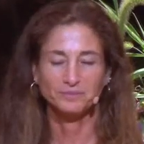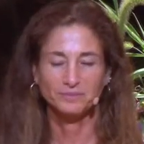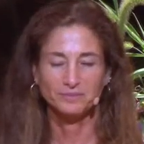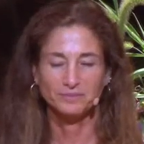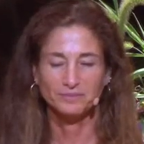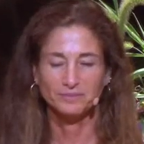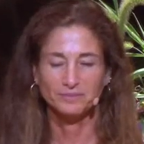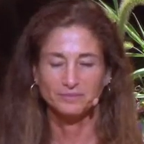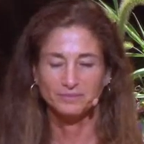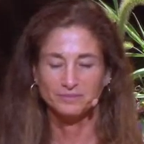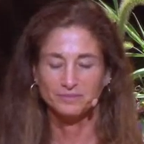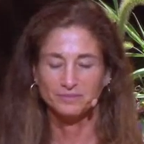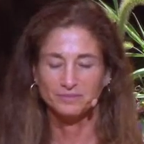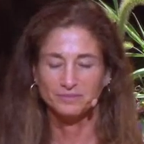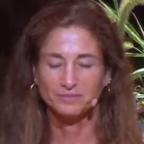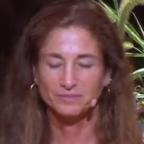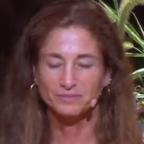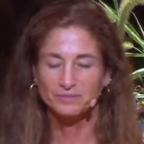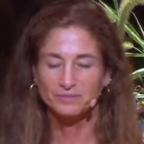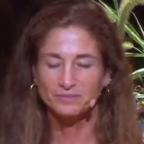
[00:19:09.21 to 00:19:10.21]

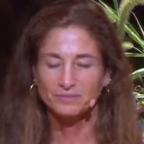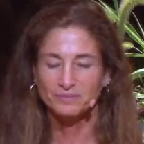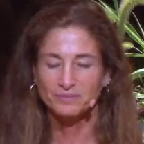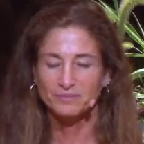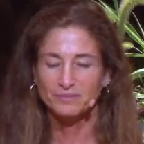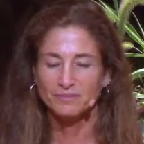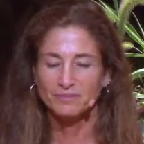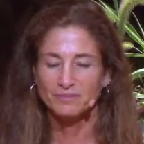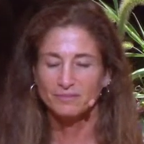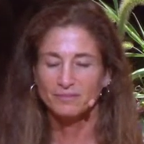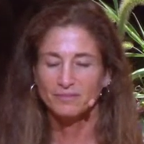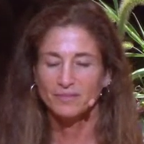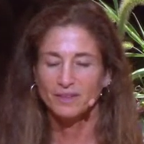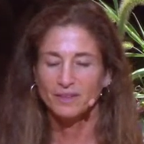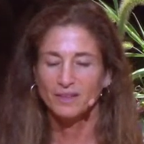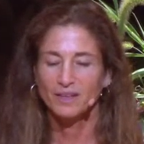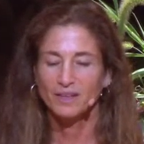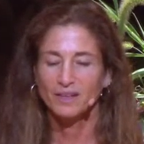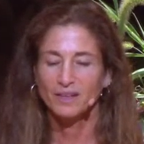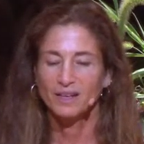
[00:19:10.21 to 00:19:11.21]

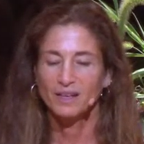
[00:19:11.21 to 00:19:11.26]
No one is speaking in this clip.